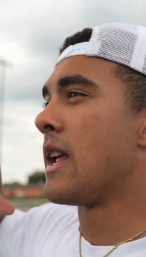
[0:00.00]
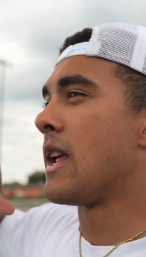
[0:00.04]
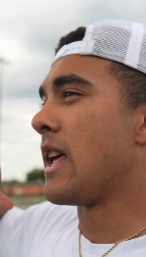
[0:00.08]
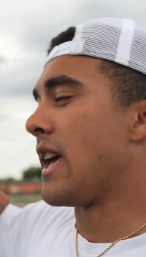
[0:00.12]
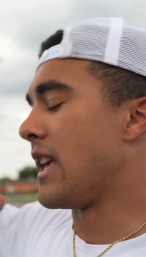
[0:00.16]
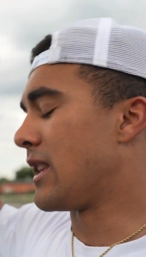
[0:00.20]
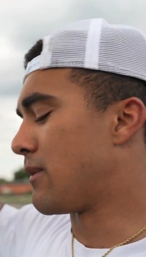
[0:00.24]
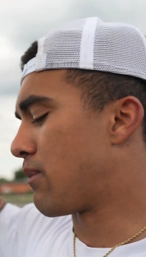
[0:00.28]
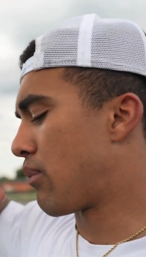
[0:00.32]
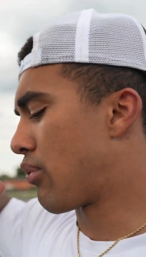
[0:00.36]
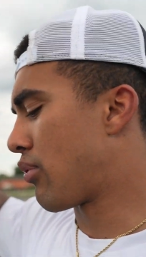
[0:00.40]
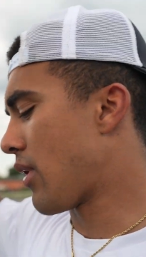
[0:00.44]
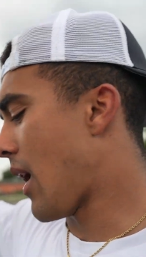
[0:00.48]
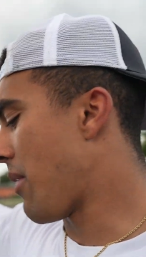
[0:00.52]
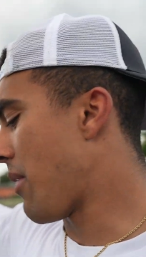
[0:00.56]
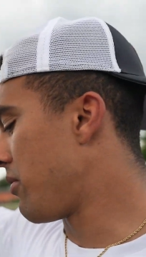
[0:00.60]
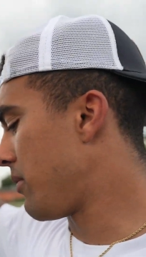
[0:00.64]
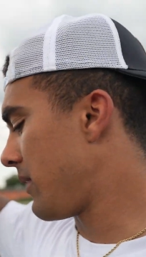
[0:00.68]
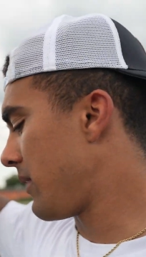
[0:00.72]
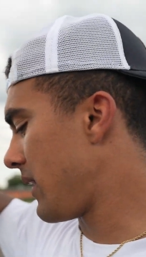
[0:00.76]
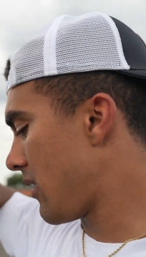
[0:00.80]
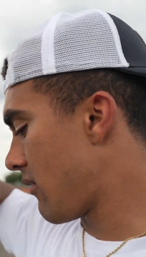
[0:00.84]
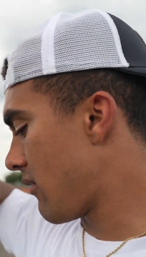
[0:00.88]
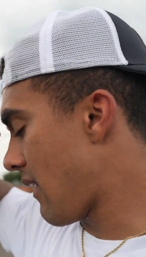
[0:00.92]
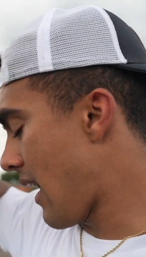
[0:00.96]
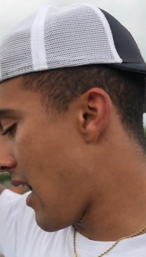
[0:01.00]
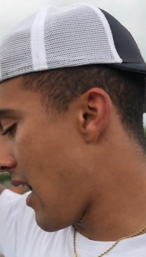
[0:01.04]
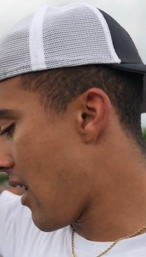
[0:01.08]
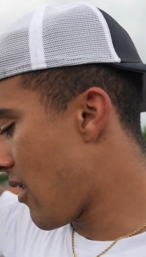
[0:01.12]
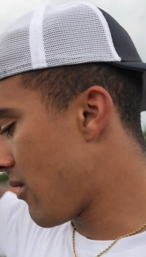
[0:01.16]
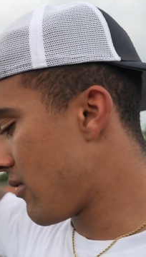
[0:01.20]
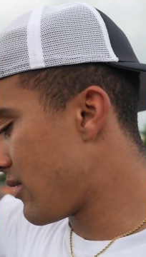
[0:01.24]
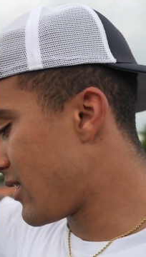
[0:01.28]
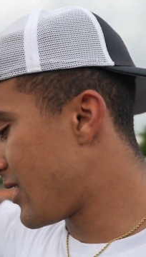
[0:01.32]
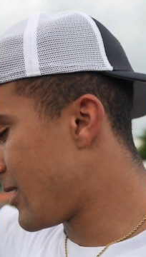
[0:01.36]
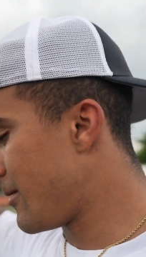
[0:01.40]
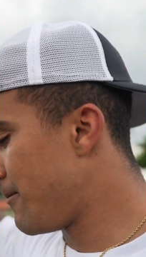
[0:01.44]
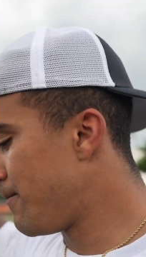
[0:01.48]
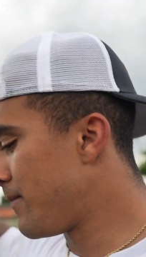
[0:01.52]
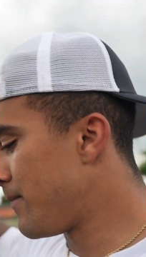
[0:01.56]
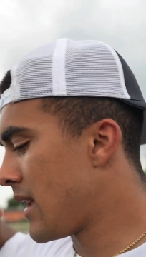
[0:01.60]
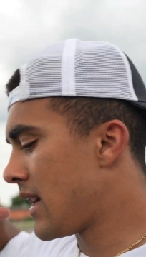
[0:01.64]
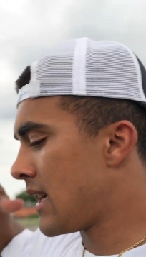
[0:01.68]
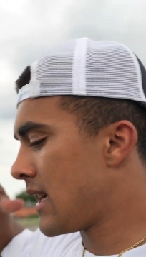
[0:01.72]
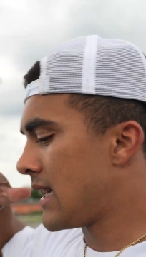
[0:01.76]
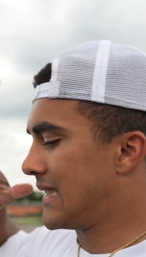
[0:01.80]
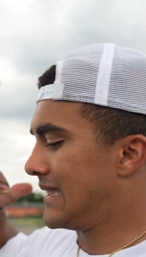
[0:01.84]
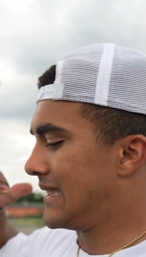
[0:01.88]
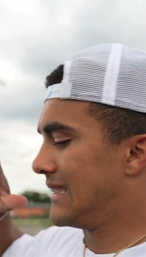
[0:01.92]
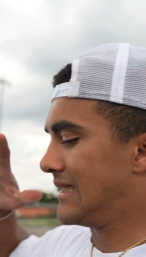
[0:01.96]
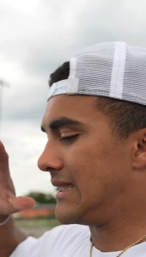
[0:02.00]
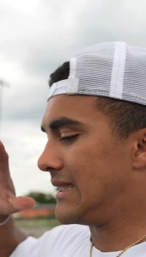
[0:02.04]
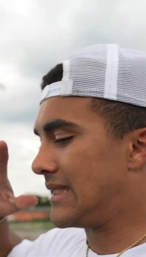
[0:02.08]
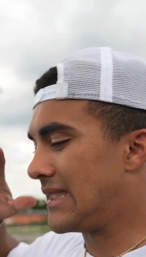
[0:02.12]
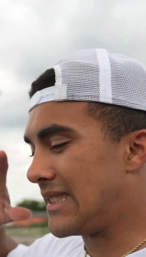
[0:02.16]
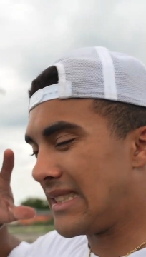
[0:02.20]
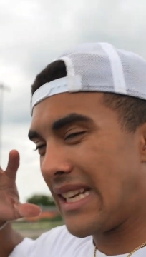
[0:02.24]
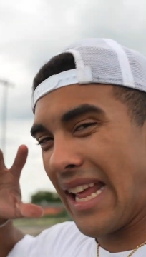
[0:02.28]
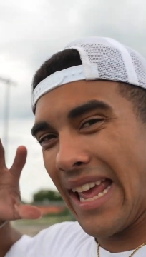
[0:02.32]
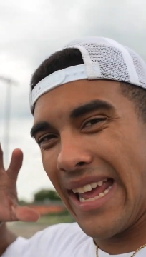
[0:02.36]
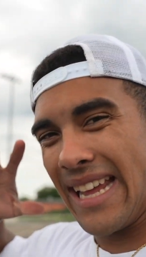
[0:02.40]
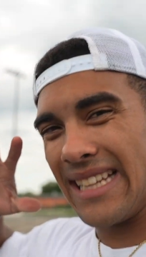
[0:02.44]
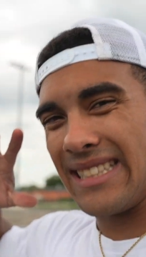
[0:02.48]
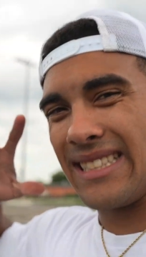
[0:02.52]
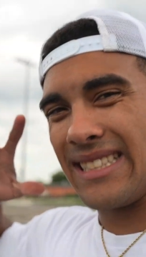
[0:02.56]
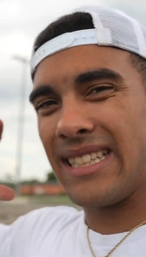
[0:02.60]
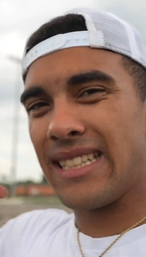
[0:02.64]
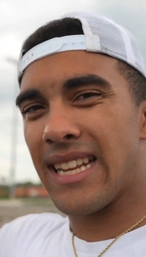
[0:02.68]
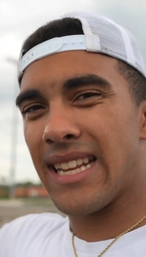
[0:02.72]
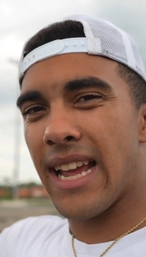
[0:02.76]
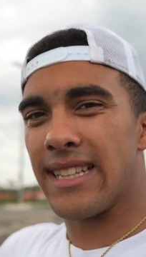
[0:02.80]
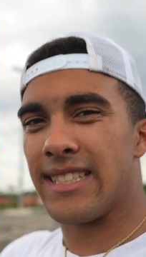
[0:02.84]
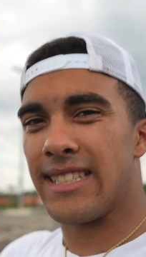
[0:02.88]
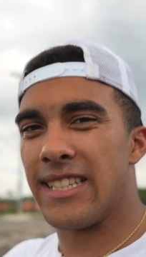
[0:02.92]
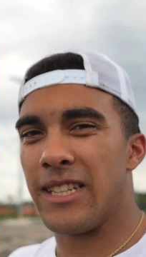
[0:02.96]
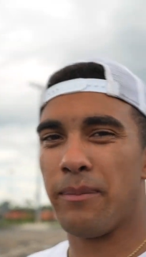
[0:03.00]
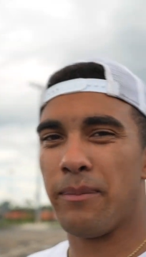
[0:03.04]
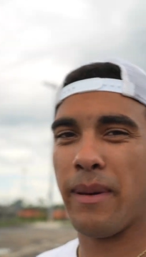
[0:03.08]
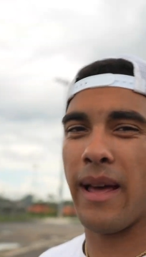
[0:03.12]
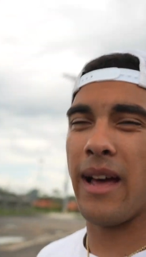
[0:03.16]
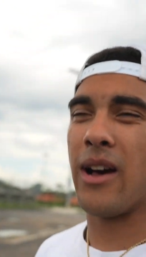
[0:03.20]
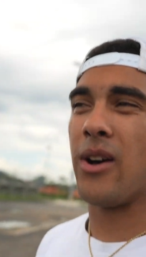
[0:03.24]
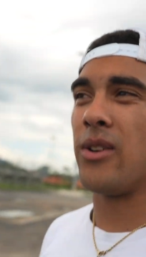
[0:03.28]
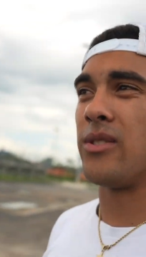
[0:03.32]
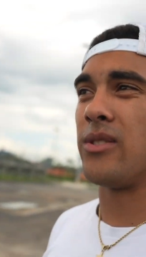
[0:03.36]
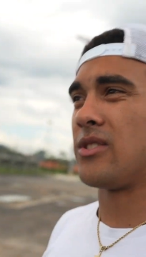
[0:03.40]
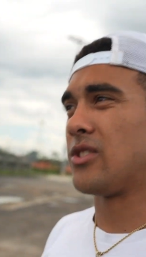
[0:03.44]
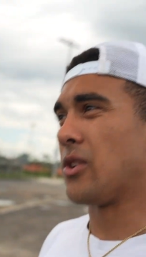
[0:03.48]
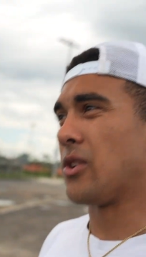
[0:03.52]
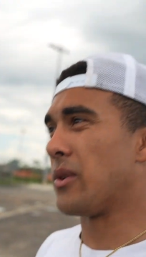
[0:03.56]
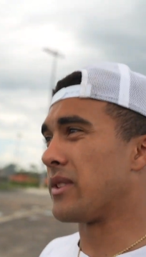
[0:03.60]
is probably around 18, 19 pounds, so